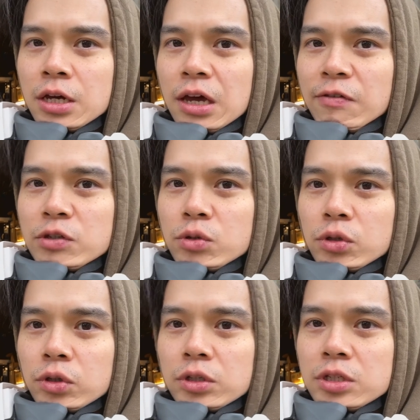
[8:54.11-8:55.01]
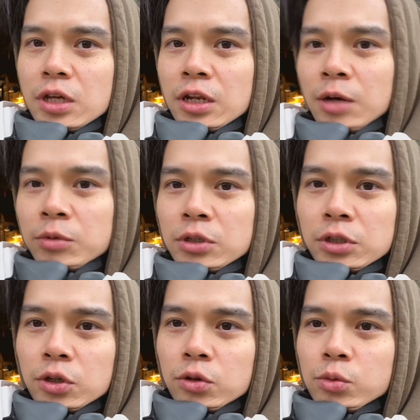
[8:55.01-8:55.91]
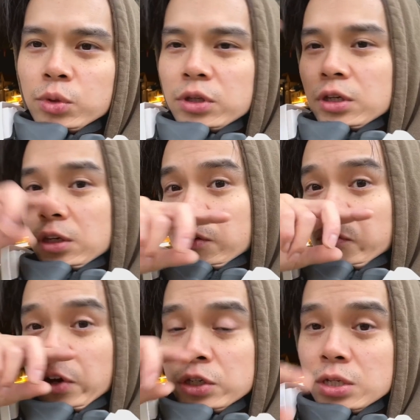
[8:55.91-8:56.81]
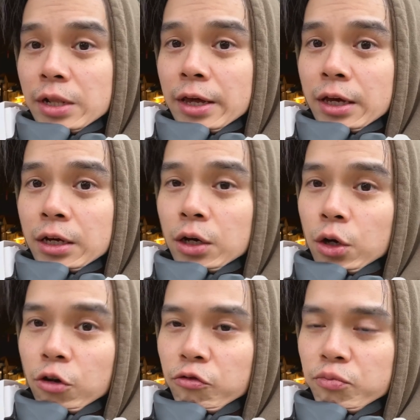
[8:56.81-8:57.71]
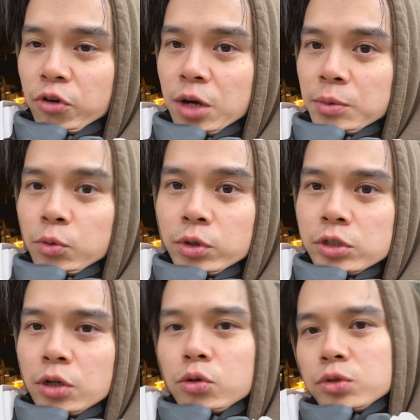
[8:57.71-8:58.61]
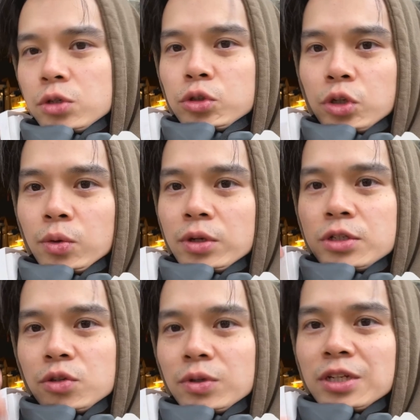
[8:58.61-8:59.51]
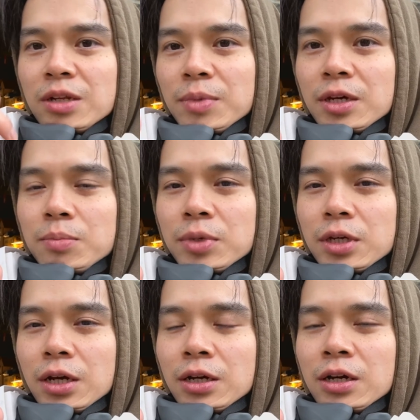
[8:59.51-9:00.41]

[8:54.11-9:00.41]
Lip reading: If it's all good, then I'm going to go with the first layer of primer, which I also show in the screen in a bit. But yeah,